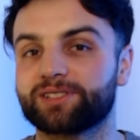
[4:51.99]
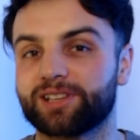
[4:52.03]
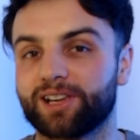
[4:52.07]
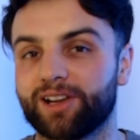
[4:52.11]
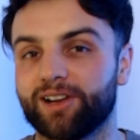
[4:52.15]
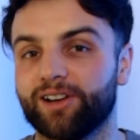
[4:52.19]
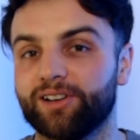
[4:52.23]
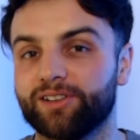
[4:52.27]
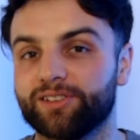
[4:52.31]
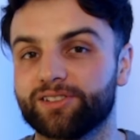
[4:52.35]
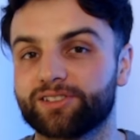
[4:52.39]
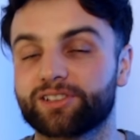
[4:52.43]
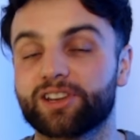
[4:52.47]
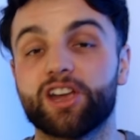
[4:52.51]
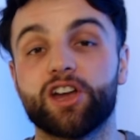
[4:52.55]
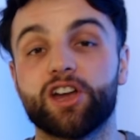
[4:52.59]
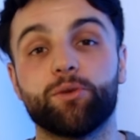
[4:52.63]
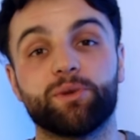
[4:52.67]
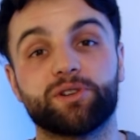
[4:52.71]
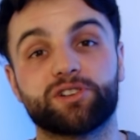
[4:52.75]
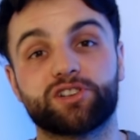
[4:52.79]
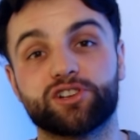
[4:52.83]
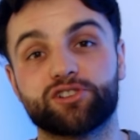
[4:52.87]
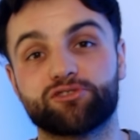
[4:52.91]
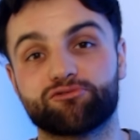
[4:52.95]
turns,
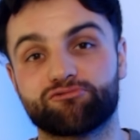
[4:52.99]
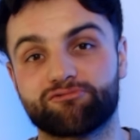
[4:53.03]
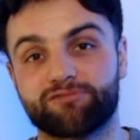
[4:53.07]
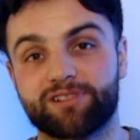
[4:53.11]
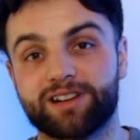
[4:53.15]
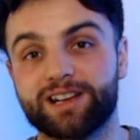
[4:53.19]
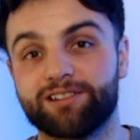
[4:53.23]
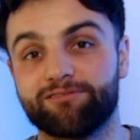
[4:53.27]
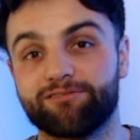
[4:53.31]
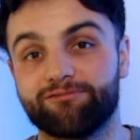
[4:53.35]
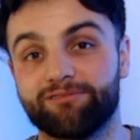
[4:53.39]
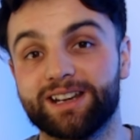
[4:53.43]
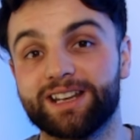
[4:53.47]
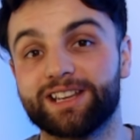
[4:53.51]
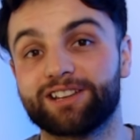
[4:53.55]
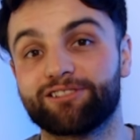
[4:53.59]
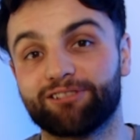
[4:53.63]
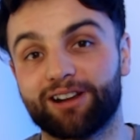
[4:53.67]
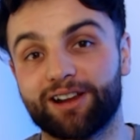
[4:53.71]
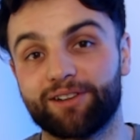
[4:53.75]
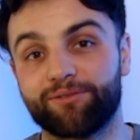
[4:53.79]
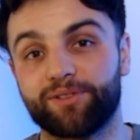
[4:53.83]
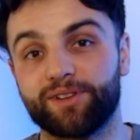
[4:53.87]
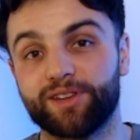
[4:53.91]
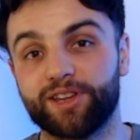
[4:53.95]
which is really, really
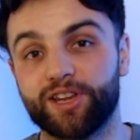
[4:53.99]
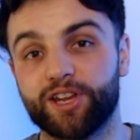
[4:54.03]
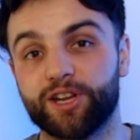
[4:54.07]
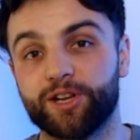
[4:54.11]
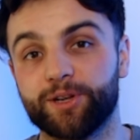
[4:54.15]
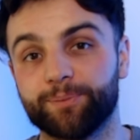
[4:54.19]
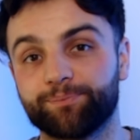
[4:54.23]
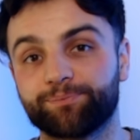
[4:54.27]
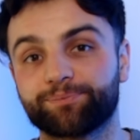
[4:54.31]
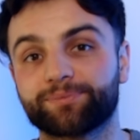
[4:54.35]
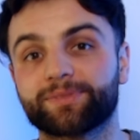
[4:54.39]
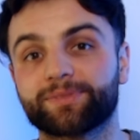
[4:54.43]
great for you.